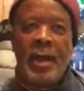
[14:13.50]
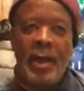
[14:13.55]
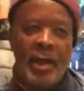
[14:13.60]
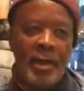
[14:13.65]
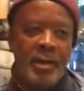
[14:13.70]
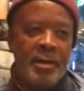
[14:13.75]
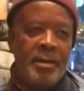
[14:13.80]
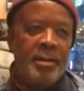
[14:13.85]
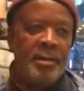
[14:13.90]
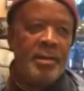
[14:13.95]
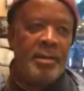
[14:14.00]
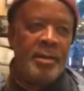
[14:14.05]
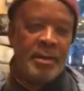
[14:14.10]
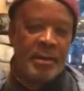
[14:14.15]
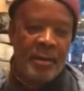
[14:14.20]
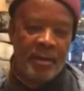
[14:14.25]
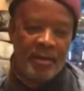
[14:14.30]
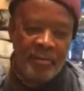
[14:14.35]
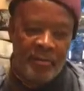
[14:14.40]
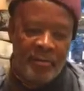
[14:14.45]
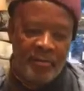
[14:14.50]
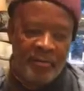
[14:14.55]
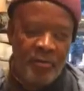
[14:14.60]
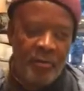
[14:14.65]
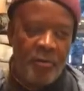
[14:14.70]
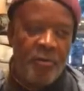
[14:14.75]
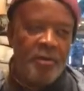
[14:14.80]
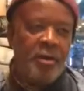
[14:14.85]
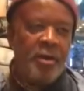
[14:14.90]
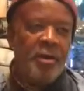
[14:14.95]
And there's a
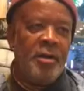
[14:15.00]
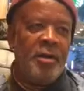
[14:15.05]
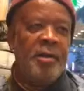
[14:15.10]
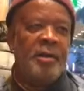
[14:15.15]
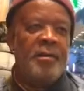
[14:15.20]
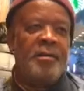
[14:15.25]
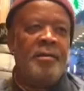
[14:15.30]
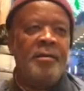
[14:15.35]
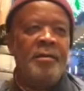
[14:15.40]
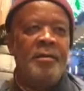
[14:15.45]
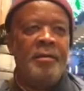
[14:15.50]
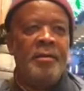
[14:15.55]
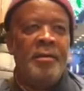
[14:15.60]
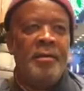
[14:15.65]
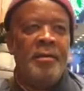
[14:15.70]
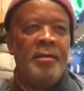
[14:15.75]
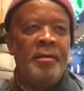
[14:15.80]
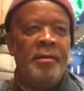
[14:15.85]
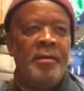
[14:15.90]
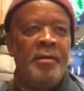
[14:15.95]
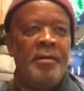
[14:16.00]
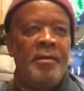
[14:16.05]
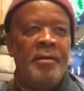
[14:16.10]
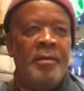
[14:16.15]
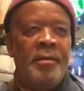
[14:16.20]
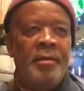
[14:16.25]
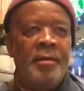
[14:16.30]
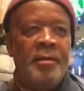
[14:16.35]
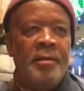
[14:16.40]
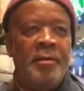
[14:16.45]
song on it,
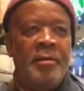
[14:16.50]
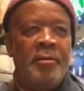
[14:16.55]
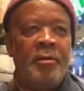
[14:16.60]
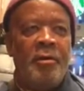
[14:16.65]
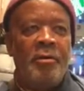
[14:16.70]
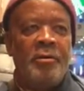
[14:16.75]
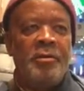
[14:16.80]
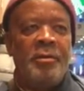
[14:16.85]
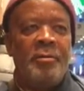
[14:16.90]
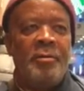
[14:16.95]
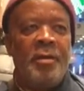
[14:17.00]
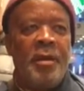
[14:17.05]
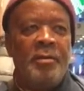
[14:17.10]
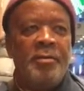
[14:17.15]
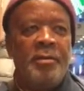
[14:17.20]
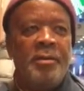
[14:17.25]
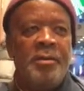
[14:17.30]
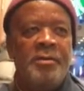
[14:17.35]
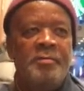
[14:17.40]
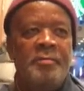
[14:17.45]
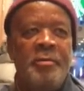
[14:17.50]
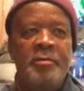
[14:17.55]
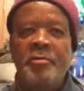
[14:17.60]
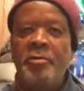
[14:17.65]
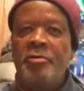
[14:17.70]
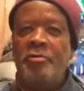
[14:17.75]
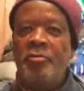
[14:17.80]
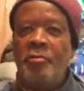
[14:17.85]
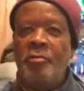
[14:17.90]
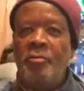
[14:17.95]
he talks about the
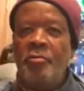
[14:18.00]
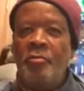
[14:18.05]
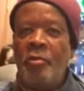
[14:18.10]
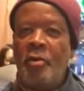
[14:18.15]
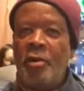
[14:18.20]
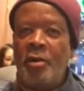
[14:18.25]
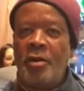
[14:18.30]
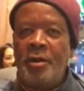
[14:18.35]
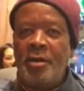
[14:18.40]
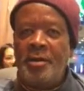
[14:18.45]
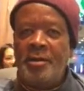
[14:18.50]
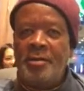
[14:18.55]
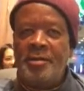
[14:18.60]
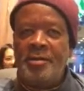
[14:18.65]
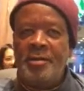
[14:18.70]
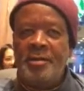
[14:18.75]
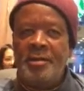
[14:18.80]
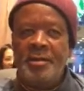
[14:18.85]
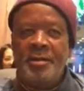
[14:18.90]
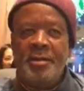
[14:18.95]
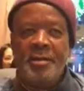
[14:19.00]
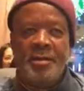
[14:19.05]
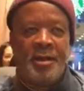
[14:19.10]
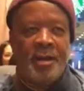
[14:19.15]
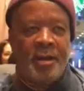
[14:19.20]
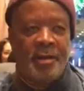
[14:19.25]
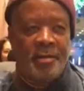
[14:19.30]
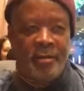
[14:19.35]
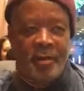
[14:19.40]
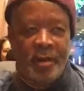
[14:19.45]
spiritual walkers.
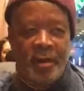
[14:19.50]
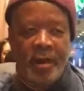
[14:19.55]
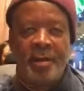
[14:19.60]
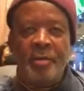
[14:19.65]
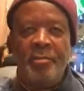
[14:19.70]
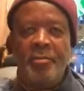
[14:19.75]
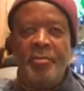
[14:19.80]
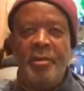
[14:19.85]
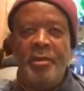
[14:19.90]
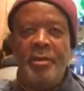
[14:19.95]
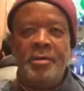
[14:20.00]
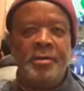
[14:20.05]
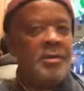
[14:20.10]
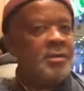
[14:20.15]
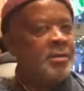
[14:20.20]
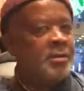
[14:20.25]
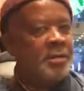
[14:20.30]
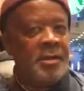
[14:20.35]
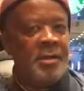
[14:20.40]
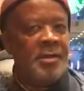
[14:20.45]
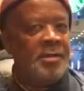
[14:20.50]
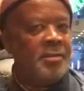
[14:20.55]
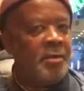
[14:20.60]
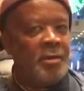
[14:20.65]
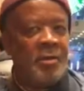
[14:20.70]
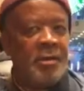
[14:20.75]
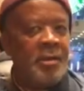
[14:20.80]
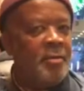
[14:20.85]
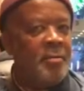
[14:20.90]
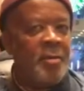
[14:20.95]
And you hear the words, he's
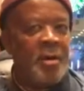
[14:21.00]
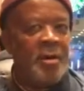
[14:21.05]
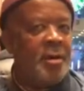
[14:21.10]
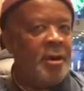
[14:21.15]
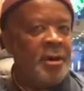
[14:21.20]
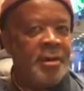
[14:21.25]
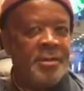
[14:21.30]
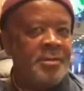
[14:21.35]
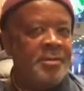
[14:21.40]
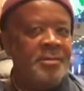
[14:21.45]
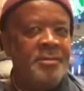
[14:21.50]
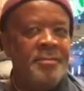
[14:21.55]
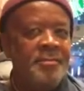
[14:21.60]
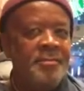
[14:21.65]
talking about us.